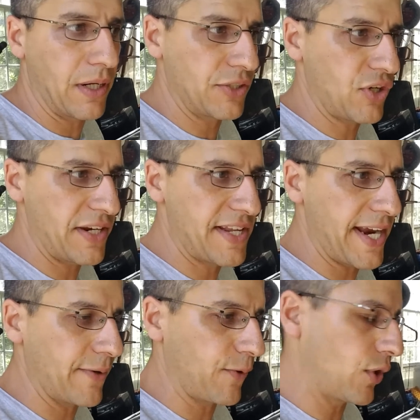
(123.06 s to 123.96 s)
try and
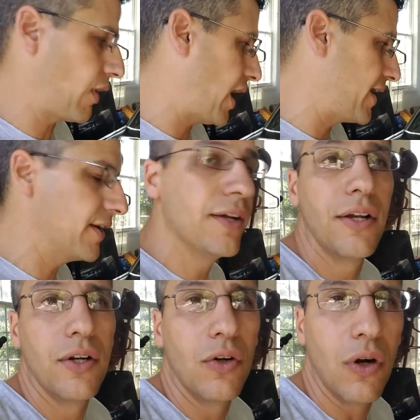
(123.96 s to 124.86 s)
take it for a ride
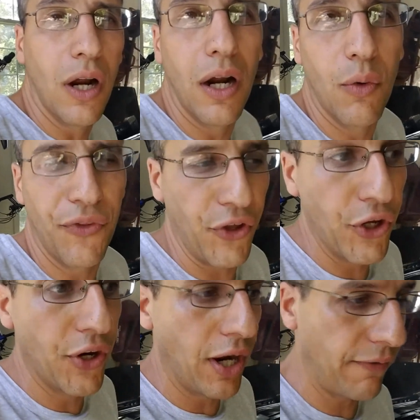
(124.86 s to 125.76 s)
with the
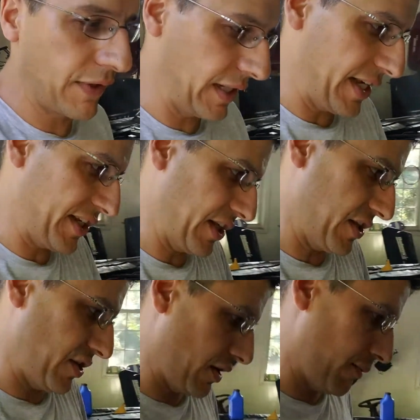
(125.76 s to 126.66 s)
hood off at least until,